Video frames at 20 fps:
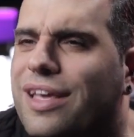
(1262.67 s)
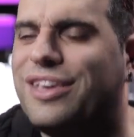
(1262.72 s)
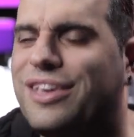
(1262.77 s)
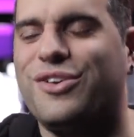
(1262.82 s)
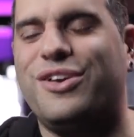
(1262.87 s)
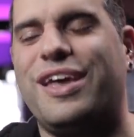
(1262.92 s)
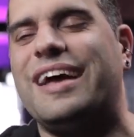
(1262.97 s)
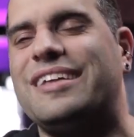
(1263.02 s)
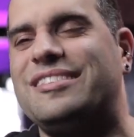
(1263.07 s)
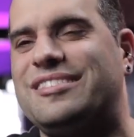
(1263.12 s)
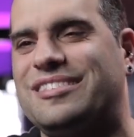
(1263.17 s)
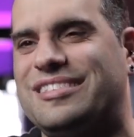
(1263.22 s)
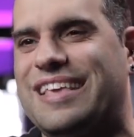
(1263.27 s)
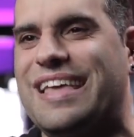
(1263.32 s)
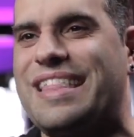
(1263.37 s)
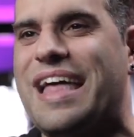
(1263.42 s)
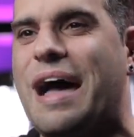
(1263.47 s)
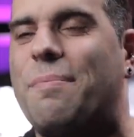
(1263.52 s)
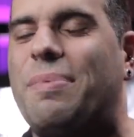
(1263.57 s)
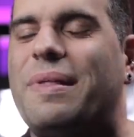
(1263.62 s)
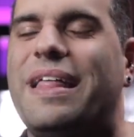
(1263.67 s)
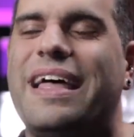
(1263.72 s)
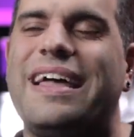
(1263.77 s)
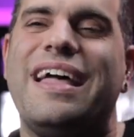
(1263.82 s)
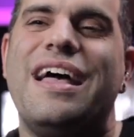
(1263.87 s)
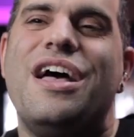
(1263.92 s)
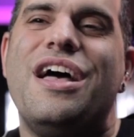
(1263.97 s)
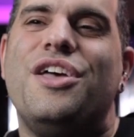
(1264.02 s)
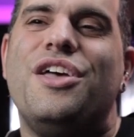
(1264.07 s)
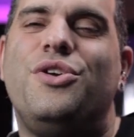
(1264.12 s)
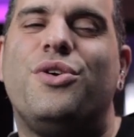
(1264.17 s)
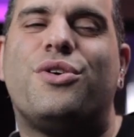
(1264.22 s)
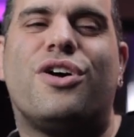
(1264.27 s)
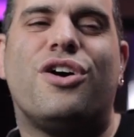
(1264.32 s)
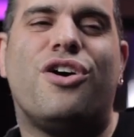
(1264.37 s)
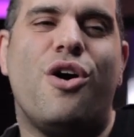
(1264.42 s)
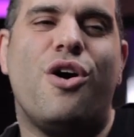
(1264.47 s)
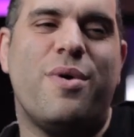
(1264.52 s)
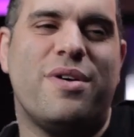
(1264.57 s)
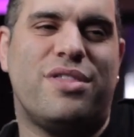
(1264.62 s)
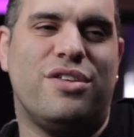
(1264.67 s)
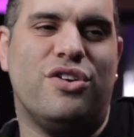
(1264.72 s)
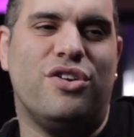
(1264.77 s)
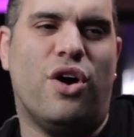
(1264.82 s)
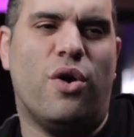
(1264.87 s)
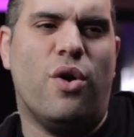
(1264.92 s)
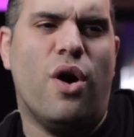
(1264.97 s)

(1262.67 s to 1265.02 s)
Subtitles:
You can't say that. But you could go with